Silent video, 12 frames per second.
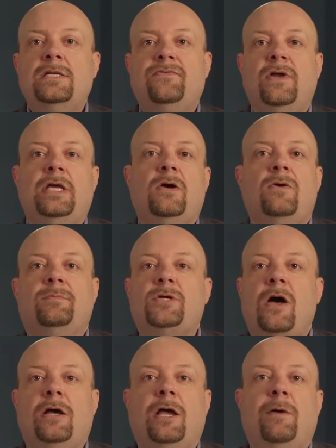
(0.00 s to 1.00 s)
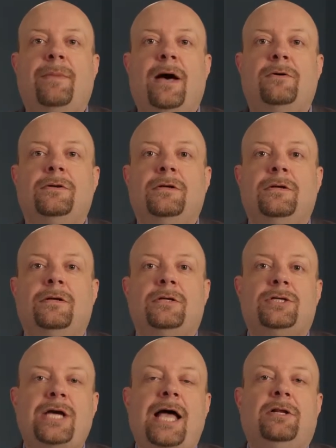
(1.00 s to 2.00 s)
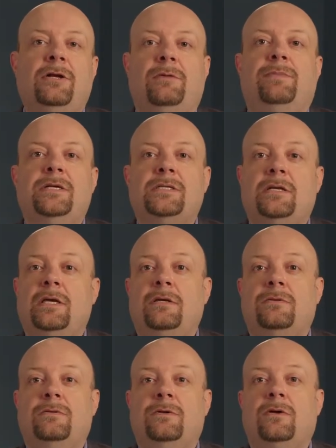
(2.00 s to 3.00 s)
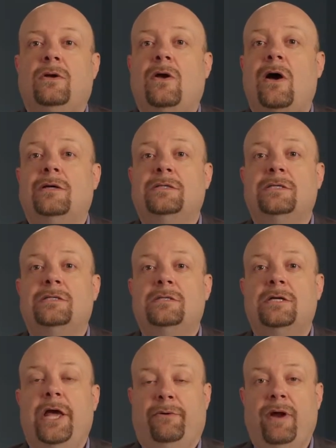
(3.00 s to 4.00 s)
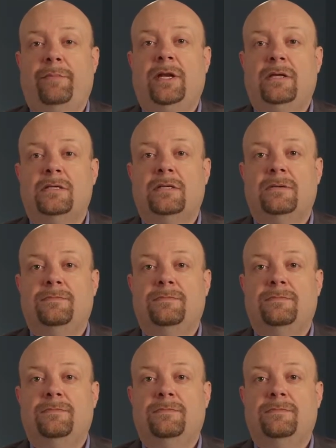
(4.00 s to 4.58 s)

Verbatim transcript: this video, I'm talking about childhood obesity, causes and remedies.